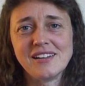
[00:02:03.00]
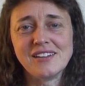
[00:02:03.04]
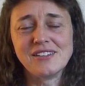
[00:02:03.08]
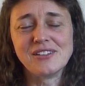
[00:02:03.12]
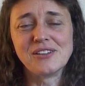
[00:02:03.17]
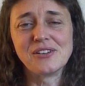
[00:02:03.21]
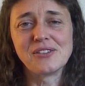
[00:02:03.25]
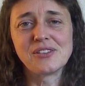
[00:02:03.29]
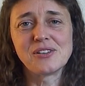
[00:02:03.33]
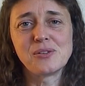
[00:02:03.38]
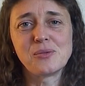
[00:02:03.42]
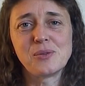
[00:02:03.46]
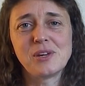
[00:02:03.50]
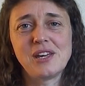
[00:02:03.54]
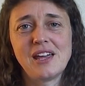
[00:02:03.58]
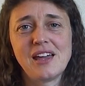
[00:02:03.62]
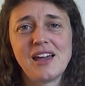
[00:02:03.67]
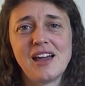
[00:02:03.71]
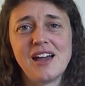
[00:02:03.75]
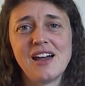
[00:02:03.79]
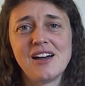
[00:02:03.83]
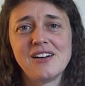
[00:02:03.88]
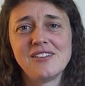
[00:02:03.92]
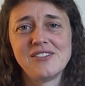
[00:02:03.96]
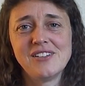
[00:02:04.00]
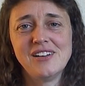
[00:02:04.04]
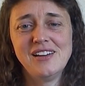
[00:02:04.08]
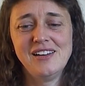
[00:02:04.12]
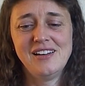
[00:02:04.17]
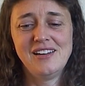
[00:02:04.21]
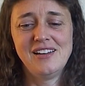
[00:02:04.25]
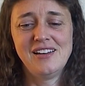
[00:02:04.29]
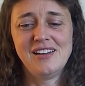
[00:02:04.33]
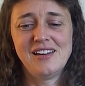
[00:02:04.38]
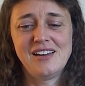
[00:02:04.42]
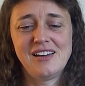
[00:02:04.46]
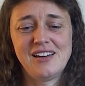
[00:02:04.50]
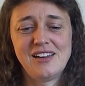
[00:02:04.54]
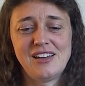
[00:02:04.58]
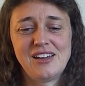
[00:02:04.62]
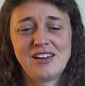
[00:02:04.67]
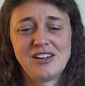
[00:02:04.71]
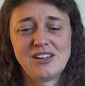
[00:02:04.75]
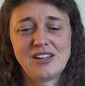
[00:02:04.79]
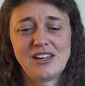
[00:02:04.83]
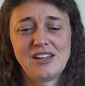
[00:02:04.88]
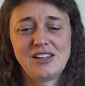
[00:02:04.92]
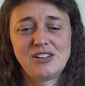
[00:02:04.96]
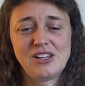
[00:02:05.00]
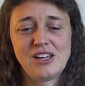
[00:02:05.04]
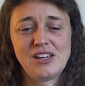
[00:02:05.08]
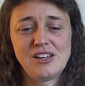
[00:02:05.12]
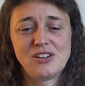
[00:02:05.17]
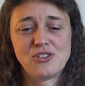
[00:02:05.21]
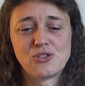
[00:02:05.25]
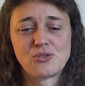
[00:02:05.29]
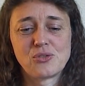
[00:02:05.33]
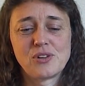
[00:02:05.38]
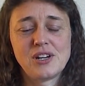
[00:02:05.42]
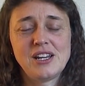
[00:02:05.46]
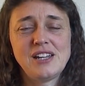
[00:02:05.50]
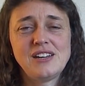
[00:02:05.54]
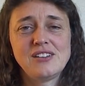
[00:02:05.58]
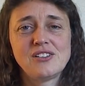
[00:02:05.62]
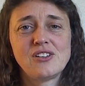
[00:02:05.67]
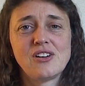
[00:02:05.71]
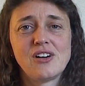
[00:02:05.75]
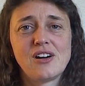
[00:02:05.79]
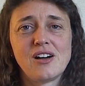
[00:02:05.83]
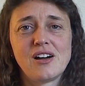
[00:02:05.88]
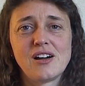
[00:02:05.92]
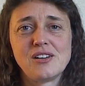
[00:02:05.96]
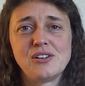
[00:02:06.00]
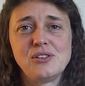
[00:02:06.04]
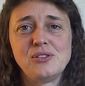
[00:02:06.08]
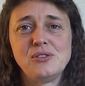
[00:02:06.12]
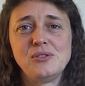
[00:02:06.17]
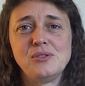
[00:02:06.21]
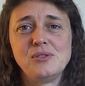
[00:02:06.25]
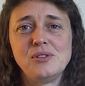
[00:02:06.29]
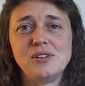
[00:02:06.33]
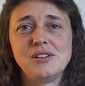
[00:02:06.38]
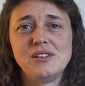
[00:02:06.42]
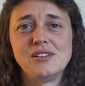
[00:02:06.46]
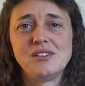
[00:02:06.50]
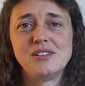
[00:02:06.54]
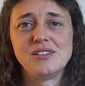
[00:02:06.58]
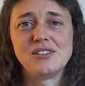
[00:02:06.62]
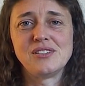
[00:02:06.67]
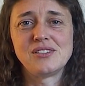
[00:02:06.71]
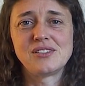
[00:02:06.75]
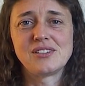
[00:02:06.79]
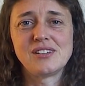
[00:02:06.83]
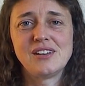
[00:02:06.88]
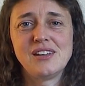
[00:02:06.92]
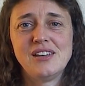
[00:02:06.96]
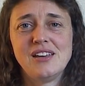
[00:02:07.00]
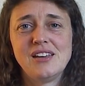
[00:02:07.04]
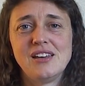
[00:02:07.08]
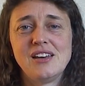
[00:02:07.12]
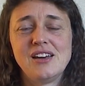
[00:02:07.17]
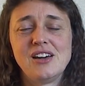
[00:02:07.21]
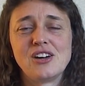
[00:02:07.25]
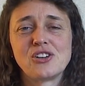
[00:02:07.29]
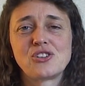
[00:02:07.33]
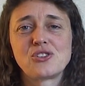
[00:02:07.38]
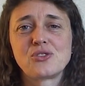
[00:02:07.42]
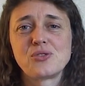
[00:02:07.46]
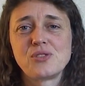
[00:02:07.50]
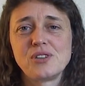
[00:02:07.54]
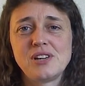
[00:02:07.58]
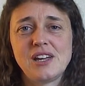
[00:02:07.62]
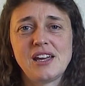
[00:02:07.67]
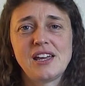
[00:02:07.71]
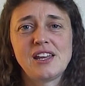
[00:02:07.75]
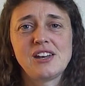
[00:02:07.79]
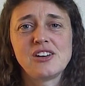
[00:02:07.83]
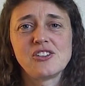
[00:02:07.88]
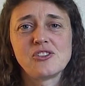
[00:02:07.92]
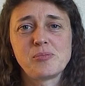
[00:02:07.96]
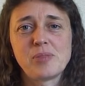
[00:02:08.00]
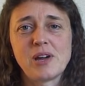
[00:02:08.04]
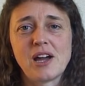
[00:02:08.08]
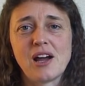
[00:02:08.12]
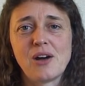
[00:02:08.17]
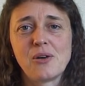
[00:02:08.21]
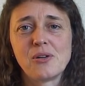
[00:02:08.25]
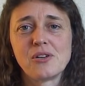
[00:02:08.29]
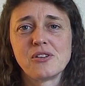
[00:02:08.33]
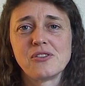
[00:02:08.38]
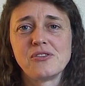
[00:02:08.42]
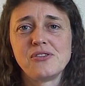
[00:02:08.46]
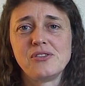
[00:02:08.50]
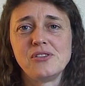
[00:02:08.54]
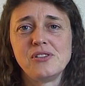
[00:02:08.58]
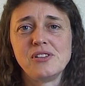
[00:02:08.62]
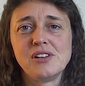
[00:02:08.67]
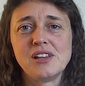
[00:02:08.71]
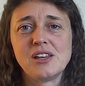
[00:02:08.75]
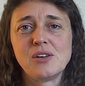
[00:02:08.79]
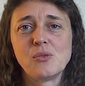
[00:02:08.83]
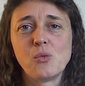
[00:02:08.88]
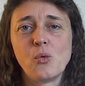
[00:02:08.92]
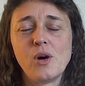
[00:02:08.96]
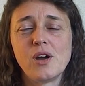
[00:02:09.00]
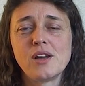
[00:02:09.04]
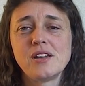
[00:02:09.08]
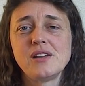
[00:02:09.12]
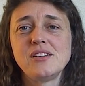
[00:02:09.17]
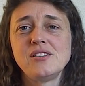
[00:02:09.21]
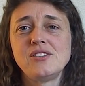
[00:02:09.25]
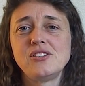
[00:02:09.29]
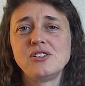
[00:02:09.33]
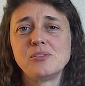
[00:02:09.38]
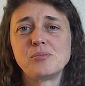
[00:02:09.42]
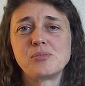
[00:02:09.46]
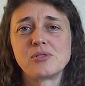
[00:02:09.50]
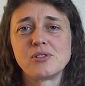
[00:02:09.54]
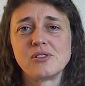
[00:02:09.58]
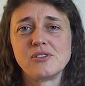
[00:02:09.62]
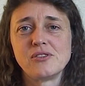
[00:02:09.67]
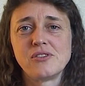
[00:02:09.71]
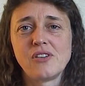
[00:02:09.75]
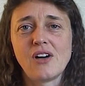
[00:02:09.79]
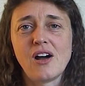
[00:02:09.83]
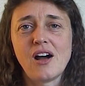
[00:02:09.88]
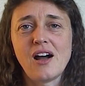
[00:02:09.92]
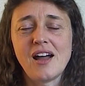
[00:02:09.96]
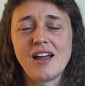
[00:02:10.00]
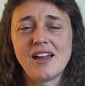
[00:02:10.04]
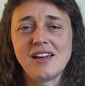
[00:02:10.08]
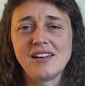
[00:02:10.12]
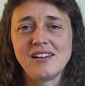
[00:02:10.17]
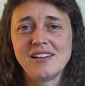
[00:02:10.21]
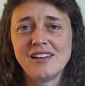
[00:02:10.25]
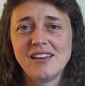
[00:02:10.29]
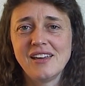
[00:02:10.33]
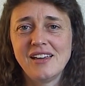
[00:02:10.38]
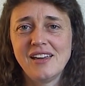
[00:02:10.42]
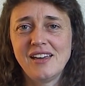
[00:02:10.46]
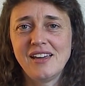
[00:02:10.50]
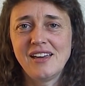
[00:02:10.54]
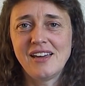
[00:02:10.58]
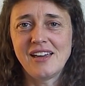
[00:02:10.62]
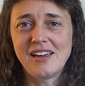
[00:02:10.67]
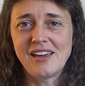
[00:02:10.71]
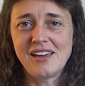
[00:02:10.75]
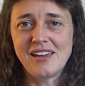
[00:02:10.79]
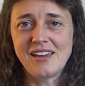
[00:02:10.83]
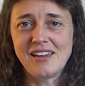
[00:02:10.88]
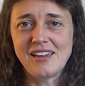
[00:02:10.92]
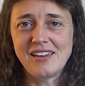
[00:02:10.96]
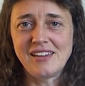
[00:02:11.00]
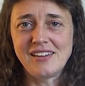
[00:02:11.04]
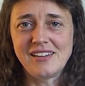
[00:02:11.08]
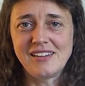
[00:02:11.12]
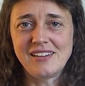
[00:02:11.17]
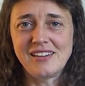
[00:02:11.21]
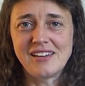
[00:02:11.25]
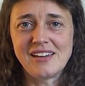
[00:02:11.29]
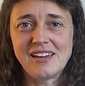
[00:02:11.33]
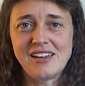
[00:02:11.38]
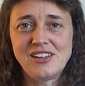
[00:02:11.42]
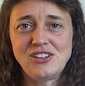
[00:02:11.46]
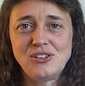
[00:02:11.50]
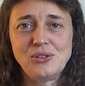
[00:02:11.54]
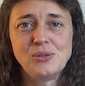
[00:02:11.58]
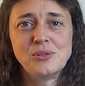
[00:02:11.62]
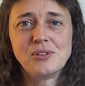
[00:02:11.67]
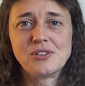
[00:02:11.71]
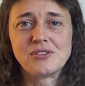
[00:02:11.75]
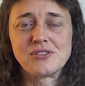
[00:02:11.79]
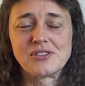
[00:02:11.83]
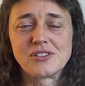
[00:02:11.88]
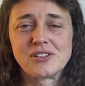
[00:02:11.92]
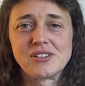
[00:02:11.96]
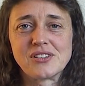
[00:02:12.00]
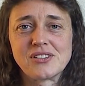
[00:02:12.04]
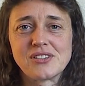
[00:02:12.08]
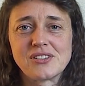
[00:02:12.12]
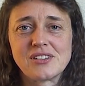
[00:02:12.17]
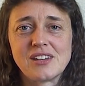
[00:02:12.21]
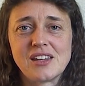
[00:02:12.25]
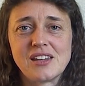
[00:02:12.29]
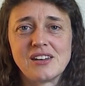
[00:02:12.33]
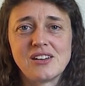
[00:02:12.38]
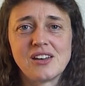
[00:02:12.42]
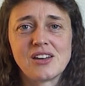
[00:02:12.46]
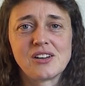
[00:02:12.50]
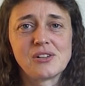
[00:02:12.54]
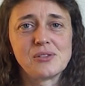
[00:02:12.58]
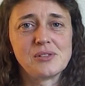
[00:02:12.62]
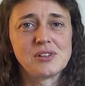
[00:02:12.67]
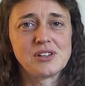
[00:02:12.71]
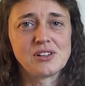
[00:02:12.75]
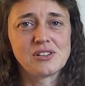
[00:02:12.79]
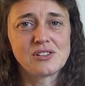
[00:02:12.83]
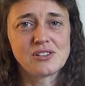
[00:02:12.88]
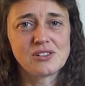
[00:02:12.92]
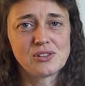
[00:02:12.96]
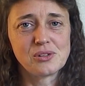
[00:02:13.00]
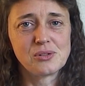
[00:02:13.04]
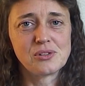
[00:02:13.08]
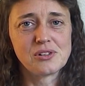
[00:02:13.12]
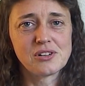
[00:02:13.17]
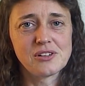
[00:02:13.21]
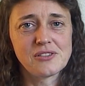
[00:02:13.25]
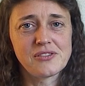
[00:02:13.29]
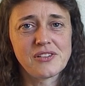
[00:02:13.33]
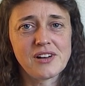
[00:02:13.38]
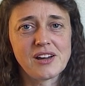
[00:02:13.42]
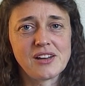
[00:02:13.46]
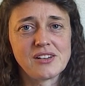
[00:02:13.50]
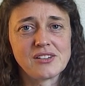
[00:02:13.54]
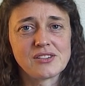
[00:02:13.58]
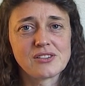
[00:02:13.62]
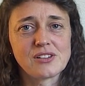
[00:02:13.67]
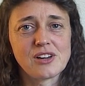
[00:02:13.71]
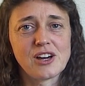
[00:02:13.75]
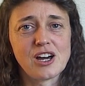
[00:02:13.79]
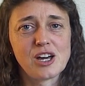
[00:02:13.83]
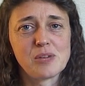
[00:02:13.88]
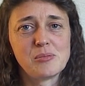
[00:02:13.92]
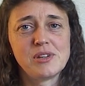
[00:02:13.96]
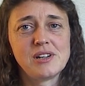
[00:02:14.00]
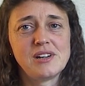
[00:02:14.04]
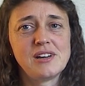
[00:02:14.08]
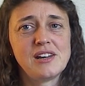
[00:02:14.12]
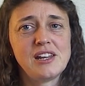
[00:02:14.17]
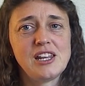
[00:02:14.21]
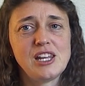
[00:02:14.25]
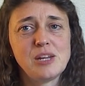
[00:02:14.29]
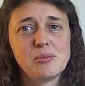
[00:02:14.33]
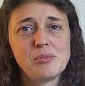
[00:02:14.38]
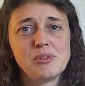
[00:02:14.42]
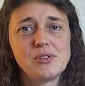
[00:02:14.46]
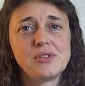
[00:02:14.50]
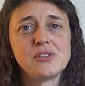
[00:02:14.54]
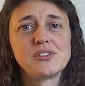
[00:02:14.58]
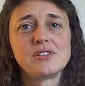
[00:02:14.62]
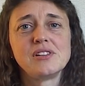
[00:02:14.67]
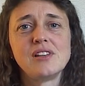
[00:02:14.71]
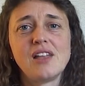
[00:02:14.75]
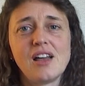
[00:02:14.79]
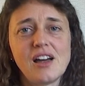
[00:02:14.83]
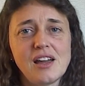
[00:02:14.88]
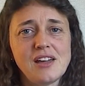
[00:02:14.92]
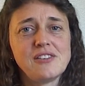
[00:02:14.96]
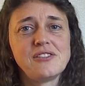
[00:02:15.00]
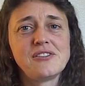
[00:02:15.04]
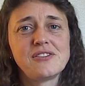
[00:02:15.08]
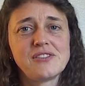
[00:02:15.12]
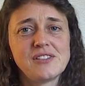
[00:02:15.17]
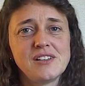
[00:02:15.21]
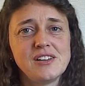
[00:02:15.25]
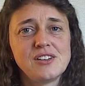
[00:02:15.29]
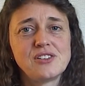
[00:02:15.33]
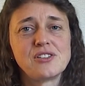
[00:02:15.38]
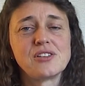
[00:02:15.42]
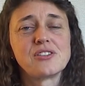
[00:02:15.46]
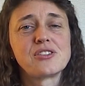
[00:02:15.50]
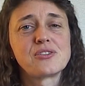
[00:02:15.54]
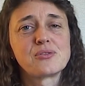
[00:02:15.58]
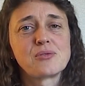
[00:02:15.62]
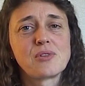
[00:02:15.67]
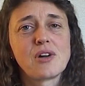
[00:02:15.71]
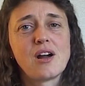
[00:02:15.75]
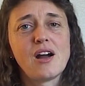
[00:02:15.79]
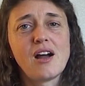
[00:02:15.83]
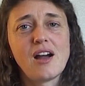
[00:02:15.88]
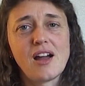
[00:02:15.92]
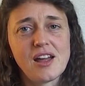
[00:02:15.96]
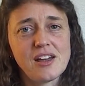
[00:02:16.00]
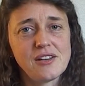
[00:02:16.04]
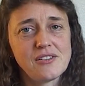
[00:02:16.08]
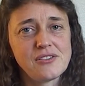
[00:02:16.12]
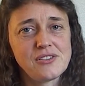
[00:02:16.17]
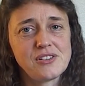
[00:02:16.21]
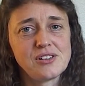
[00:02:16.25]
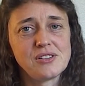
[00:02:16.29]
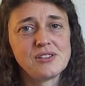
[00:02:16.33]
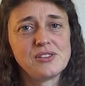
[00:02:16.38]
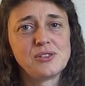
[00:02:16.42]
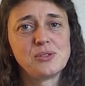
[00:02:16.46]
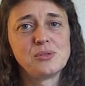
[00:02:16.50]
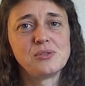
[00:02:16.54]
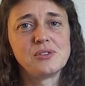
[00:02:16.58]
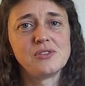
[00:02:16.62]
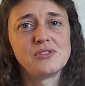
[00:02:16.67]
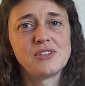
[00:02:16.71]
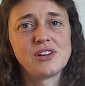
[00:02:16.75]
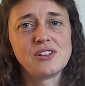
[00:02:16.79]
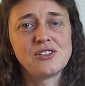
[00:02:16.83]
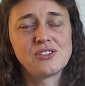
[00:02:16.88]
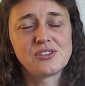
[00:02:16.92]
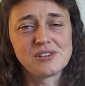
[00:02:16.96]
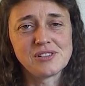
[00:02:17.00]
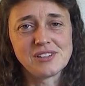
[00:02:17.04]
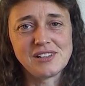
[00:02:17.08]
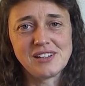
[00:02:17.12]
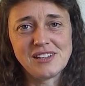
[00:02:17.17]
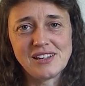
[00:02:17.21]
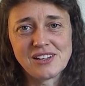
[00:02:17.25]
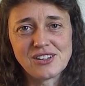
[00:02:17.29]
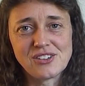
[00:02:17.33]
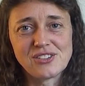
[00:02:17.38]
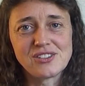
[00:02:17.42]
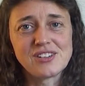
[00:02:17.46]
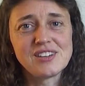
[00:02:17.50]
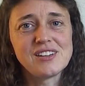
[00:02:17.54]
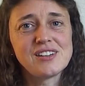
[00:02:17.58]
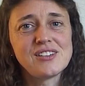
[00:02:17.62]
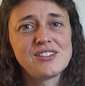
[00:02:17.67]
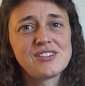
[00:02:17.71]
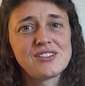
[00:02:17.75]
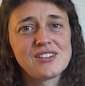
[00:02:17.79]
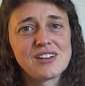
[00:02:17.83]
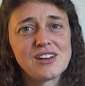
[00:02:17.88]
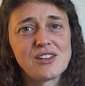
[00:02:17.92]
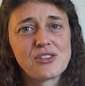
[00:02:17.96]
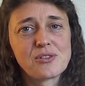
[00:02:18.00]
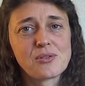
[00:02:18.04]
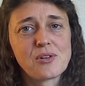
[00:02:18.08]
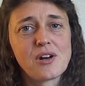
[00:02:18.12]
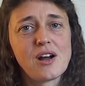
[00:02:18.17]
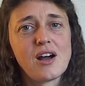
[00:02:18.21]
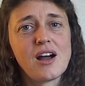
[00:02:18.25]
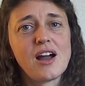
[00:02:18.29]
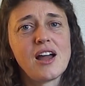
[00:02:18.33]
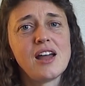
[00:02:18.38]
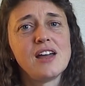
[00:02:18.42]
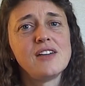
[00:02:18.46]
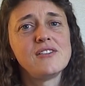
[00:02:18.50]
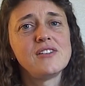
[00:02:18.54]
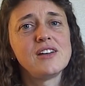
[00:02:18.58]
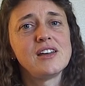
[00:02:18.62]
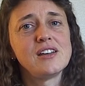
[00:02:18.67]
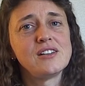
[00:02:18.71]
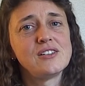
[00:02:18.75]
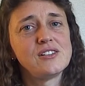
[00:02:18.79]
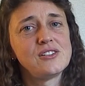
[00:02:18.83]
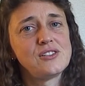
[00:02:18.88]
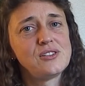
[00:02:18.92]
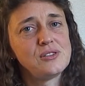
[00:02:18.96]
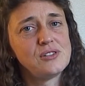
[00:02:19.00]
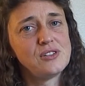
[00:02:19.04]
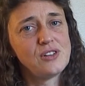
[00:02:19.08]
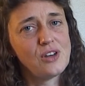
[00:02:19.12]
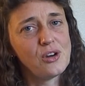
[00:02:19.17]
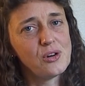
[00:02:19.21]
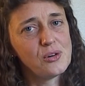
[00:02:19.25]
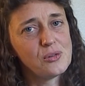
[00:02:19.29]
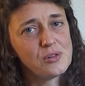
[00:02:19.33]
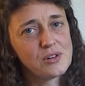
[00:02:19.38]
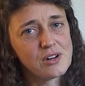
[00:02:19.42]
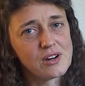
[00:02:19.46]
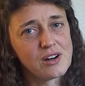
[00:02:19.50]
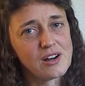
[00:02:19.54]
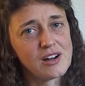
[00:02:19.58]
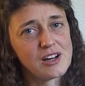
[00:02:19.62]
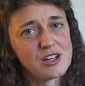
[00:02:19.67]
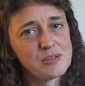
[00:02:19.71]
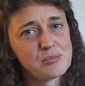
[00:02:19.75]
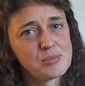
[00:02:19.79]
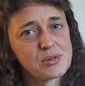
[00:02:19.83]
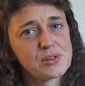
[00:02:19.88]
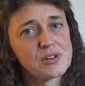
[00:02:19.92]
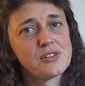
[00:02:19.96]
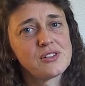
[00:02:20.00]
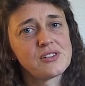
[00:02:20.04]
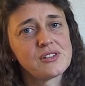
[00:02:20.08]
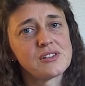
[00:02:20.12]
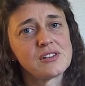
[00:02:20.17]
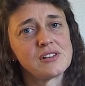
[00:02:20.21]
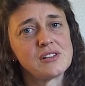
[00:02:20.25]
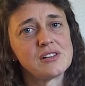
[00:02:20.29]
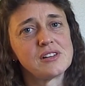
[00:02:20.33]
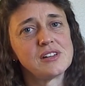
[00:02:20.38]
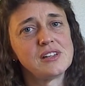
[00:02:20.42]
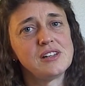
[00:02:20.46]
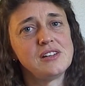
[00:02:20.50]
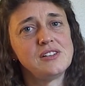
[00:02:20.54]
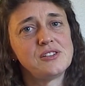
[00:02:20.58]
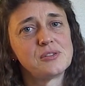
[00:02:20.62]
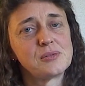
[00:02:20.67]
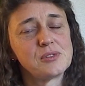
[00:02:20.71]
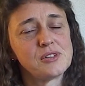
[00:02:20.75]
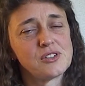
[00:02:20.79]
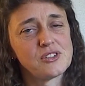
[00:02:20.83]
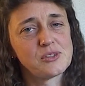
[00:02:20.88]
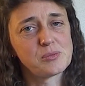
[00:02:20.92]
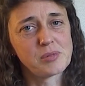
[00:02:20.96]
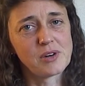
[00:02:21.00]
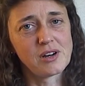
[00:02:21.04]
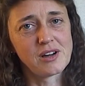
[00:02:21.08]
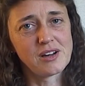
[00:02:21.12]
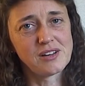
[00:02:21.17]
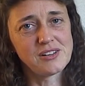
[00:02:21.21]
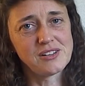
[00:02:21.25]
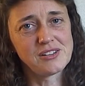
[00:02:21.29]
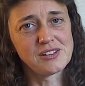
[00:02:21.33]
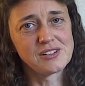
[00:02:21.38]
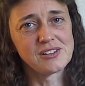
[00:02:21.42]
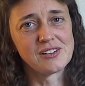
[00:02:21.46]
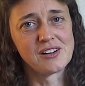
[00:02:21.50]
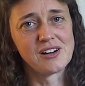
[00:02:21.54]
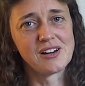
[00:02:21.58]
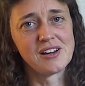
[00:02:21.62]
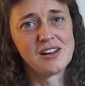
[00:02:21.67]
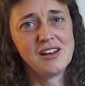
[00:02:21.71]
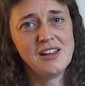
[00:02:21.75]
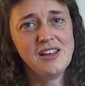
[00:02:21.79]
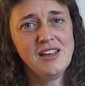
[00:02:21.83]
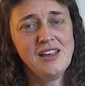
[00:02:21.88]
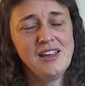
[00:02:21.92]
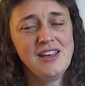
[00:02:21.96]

you know, that we have a great God who is a creative, powerful, and wanted to provide a universe that not only glorifies God, but enables life to thrive, to eventually exist and thrive and to know God personally, to respond to God.